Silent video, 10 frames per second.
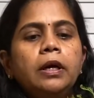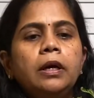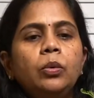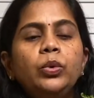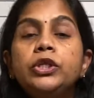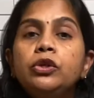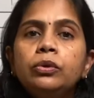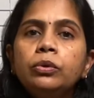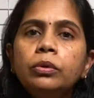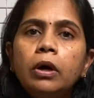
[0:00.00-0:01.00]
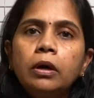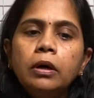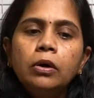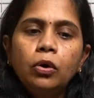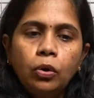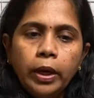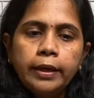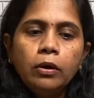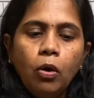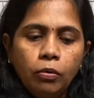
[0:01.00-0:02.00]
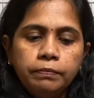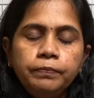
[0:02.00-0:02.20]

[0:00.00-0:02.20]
which you grow at home.